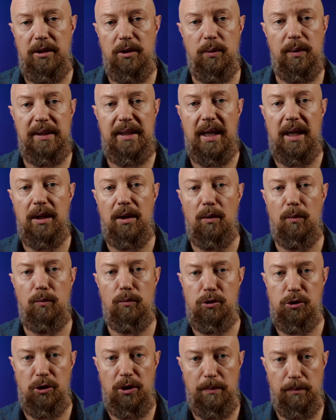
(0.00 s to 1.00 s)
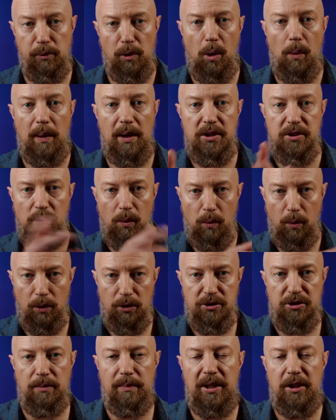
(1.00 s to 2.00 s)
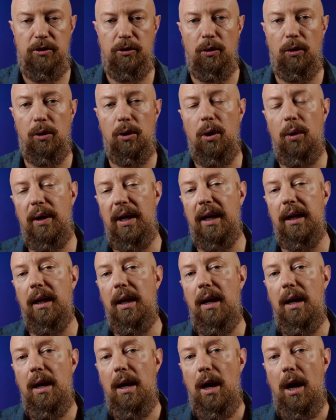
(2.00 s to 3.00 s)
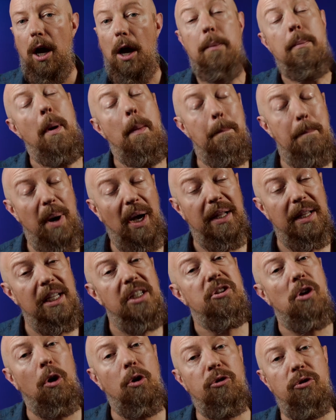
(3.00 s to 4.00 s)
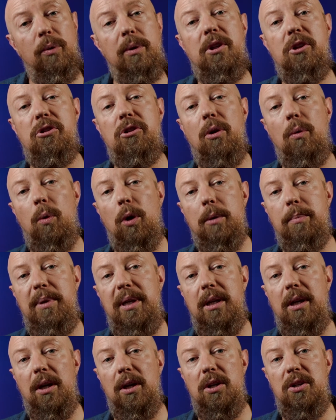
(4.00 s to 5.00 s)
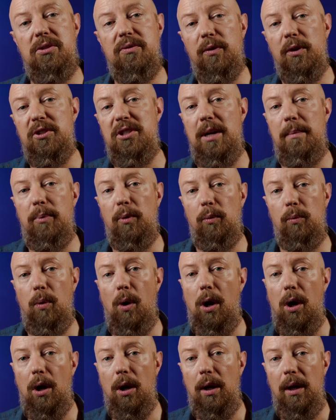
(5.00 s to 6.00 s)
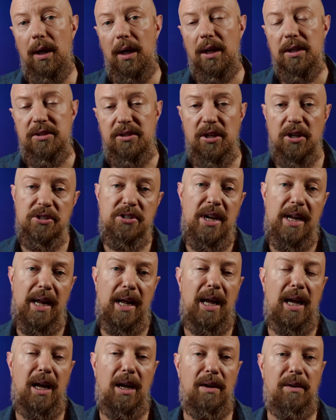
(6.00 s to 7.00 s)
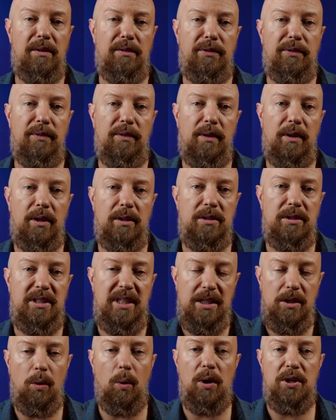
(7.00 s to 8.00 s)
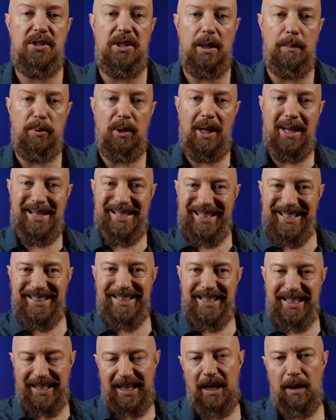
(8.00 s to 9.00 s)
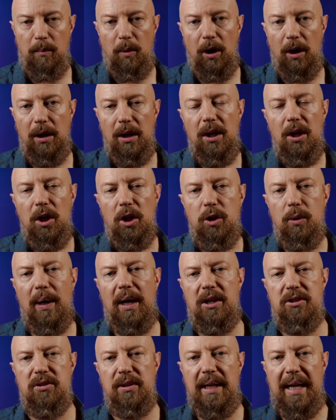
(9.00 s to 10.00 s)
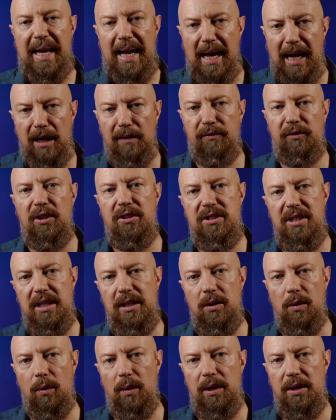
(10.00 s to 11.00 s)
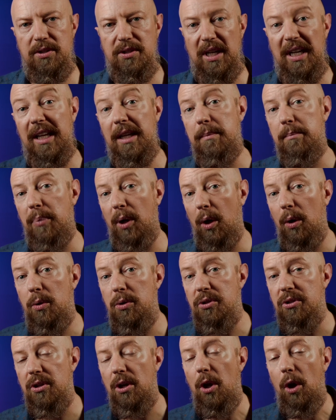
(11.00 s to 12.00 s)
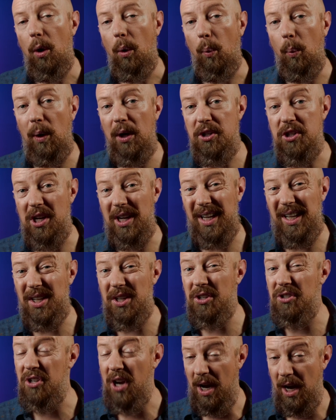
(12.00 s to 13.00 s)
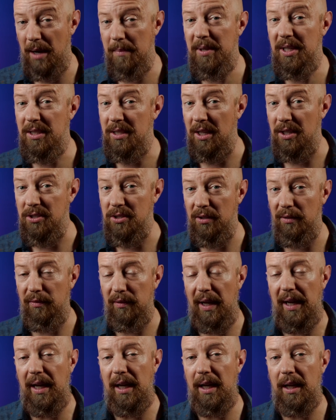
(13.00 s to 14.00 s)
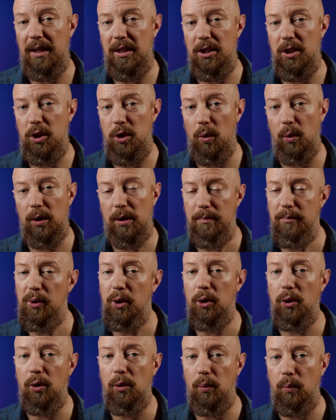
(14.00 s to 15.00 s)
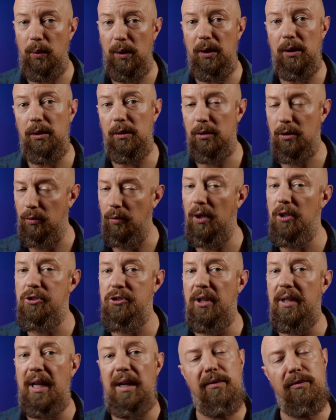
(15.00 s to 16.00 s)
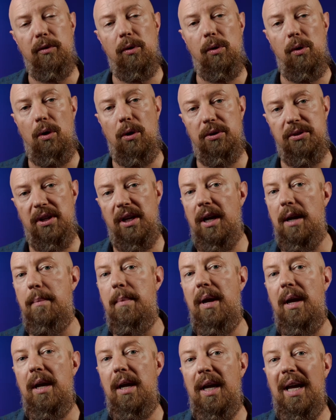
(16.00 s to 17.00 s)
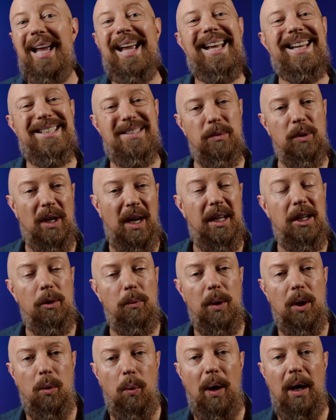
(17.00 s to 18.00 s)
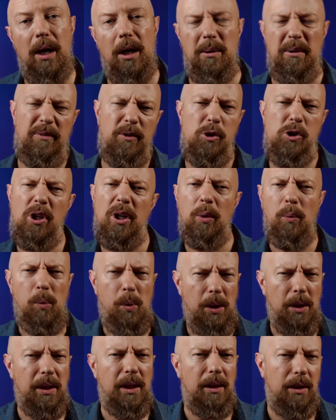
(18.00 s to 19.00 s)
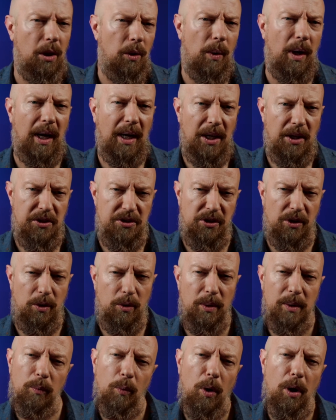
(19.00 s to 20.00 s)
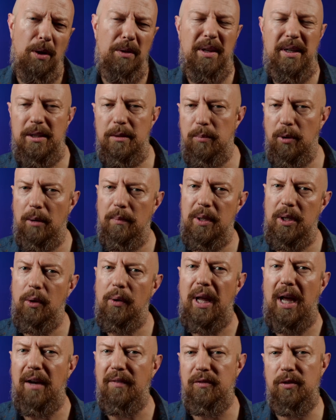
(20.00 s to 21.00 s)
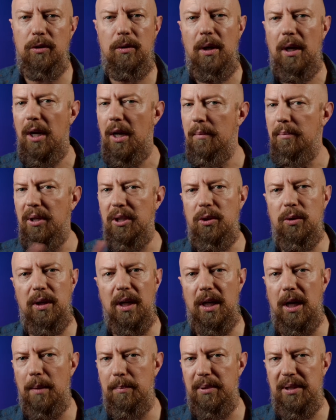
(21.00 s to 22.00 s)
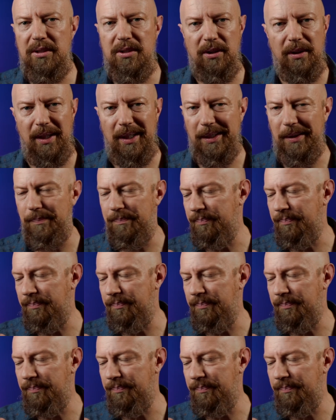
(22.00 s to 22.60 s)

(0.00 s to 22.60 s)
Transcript: you would get shooting ProRes or some internal codec. But it's also additional work because, for example, RAW does not have denoising applied in the camera. You actually have to denoise in post, which is time intensive, and your computer will crunch on that for a long time. It's kind of required. If you're shooting really low ISO in RAW, then you probably don't have to, but you get up into